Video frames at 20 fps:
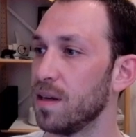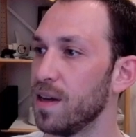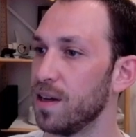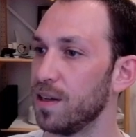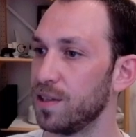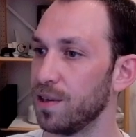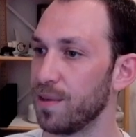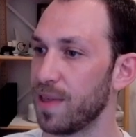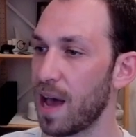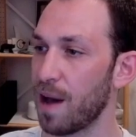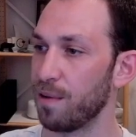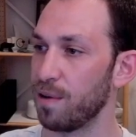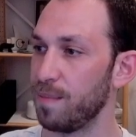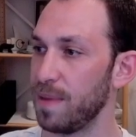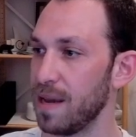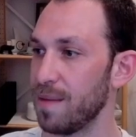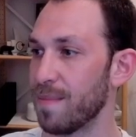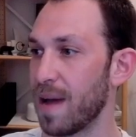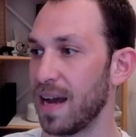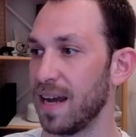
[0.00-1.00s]
So that would
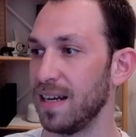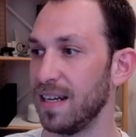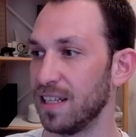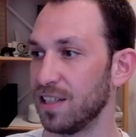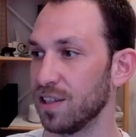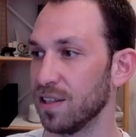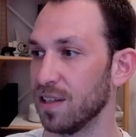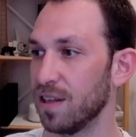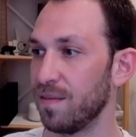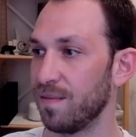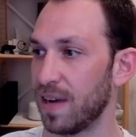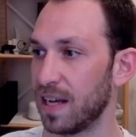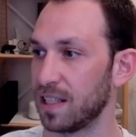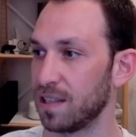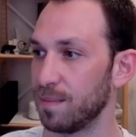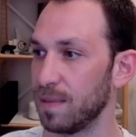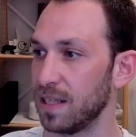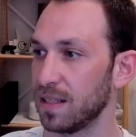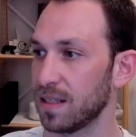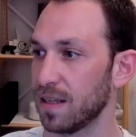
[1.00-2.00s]
be my initial
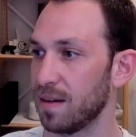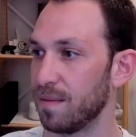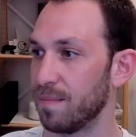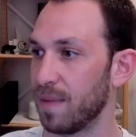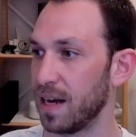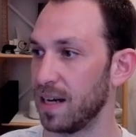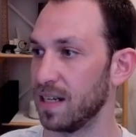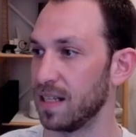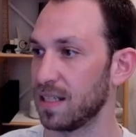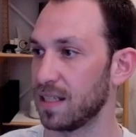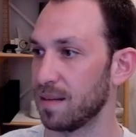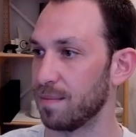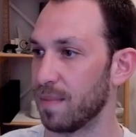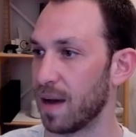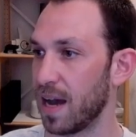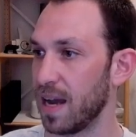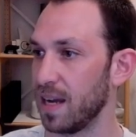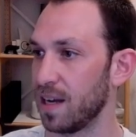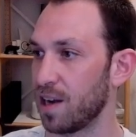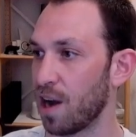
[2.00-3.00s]
investment minus
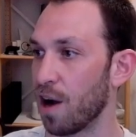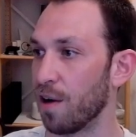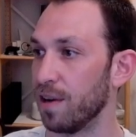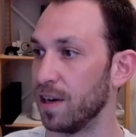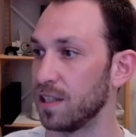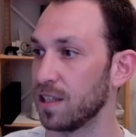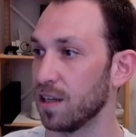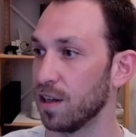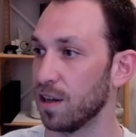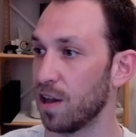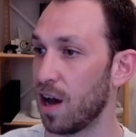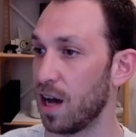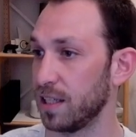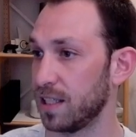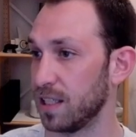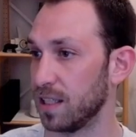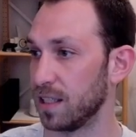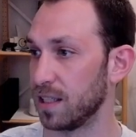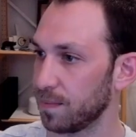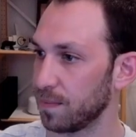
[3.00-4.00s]
my current
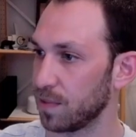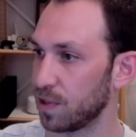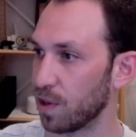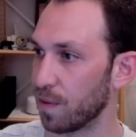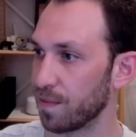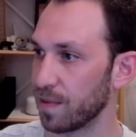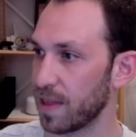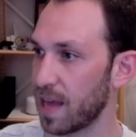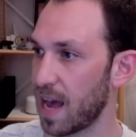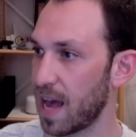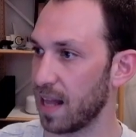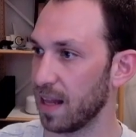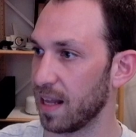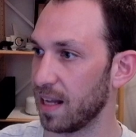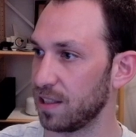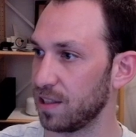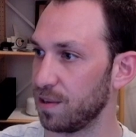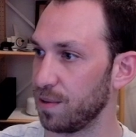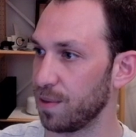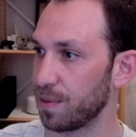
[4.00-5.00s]
losses. So for that,
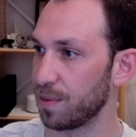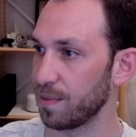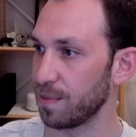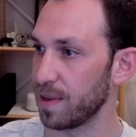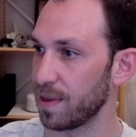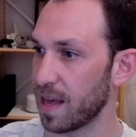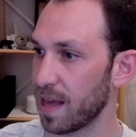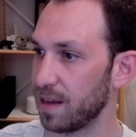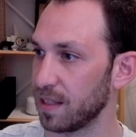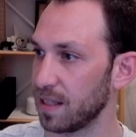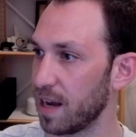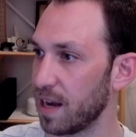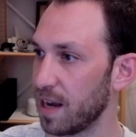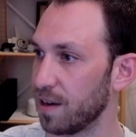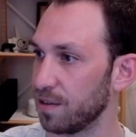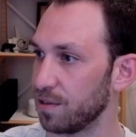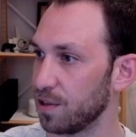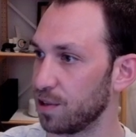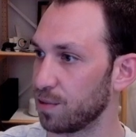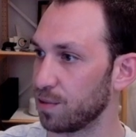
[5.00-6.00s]
let's do
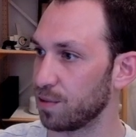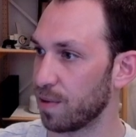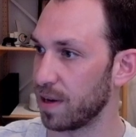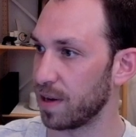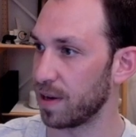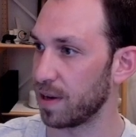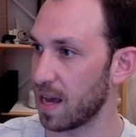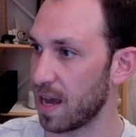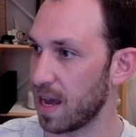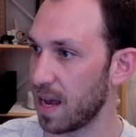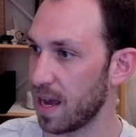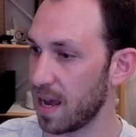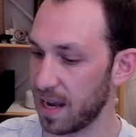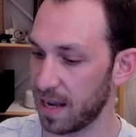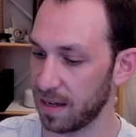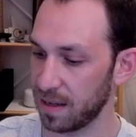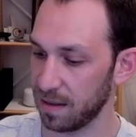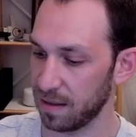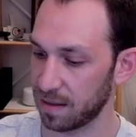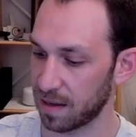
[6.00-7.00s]

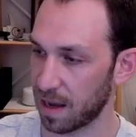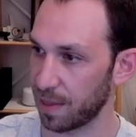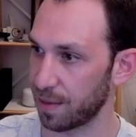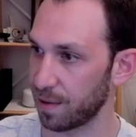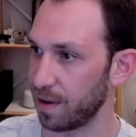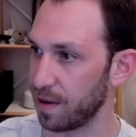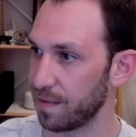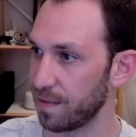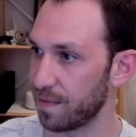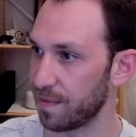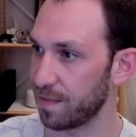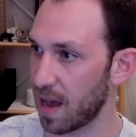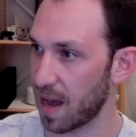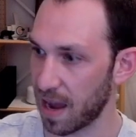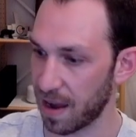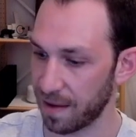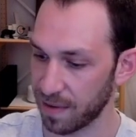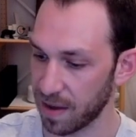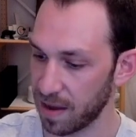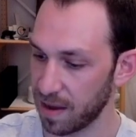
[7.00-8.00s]

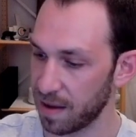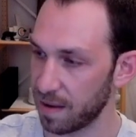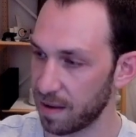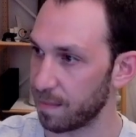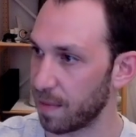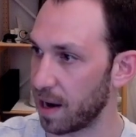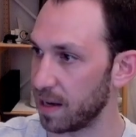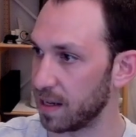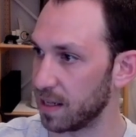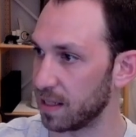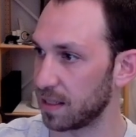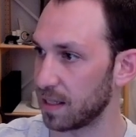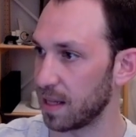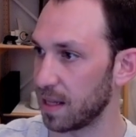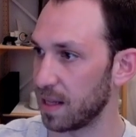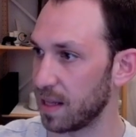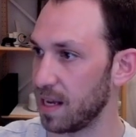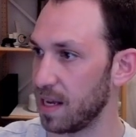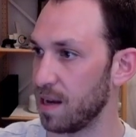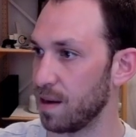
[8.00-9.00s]
3,929.35 minus
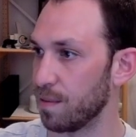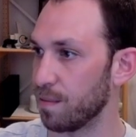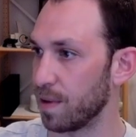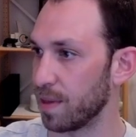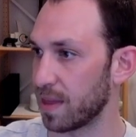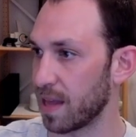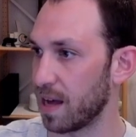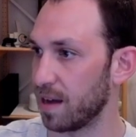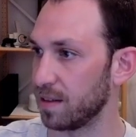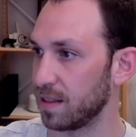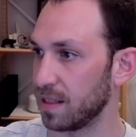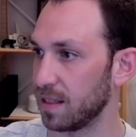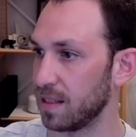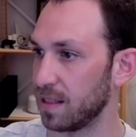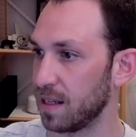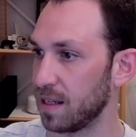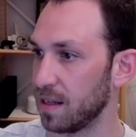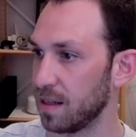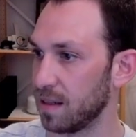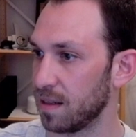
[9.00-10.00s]
the
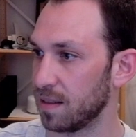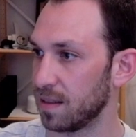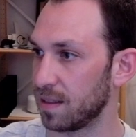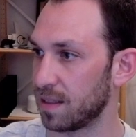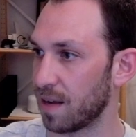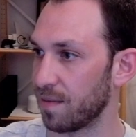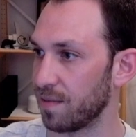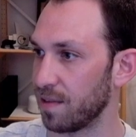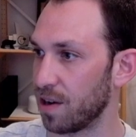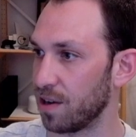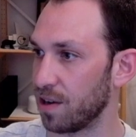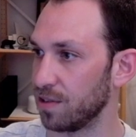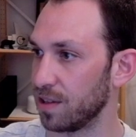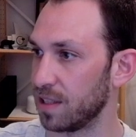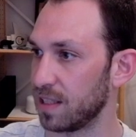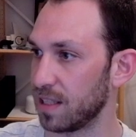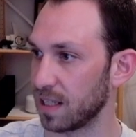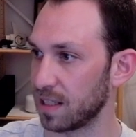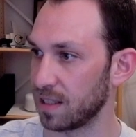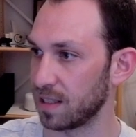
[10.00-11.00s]

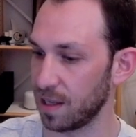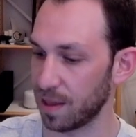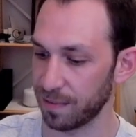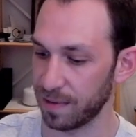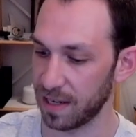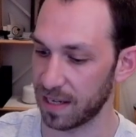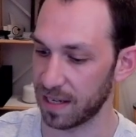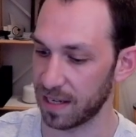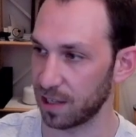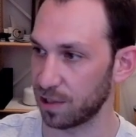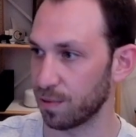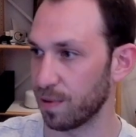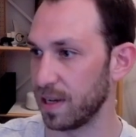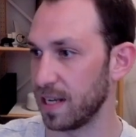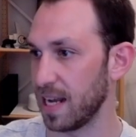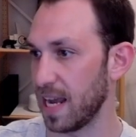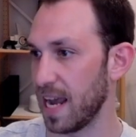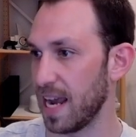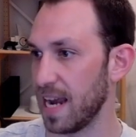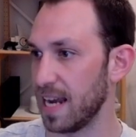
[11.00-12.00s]

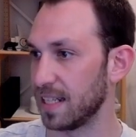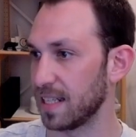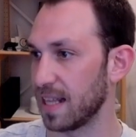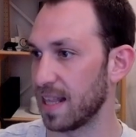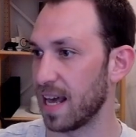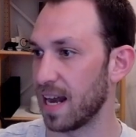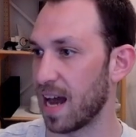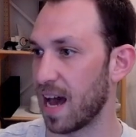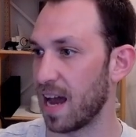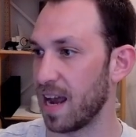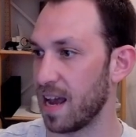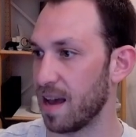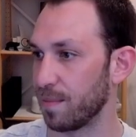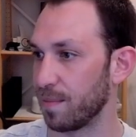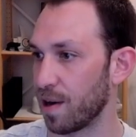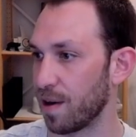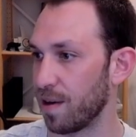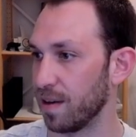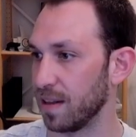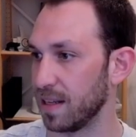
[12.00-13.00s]
1,763.28 that I am
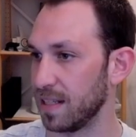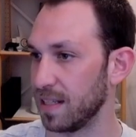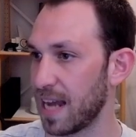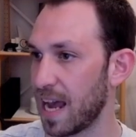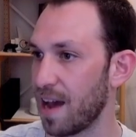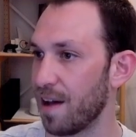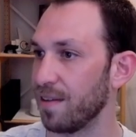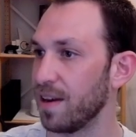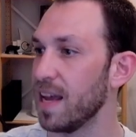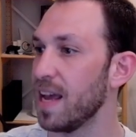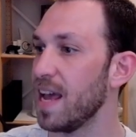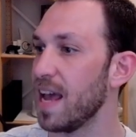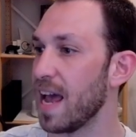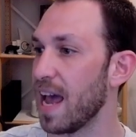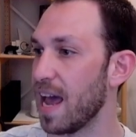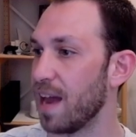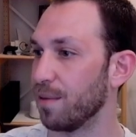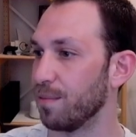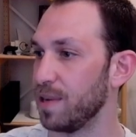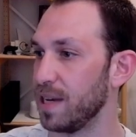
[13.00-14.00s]
currently down,
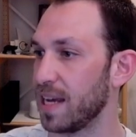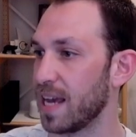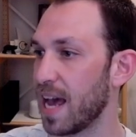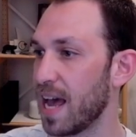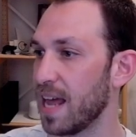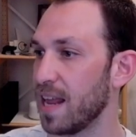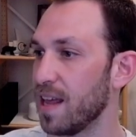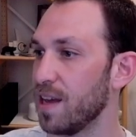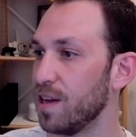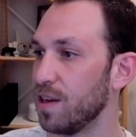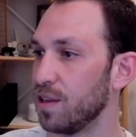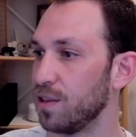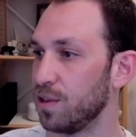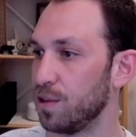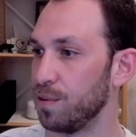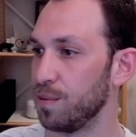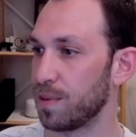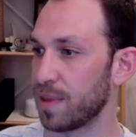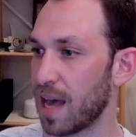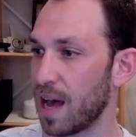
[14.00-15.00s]
and we get
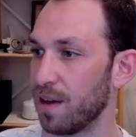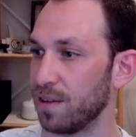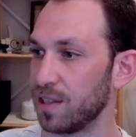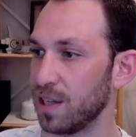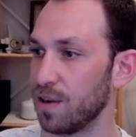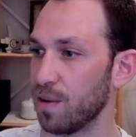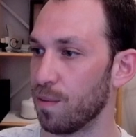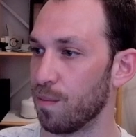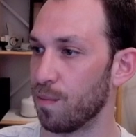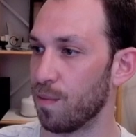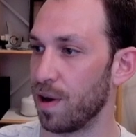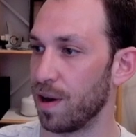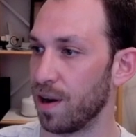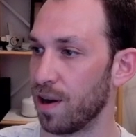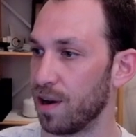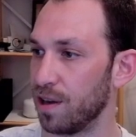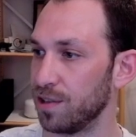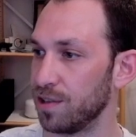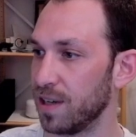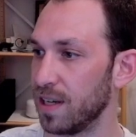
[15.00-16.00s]

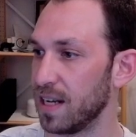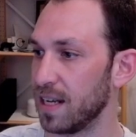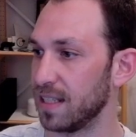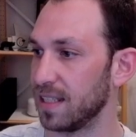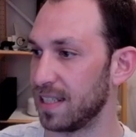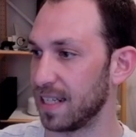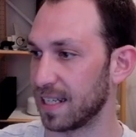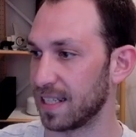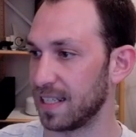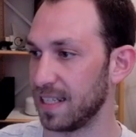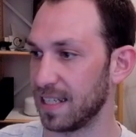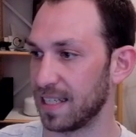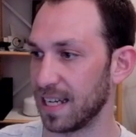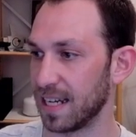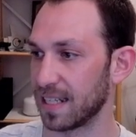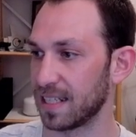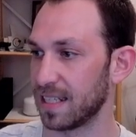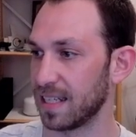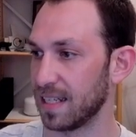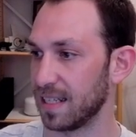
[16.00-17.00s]

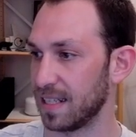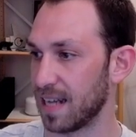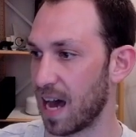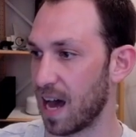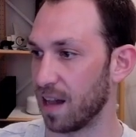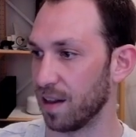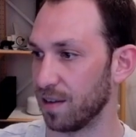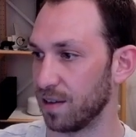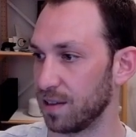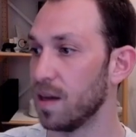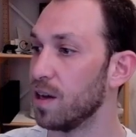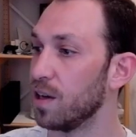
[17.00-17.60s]
$2,166.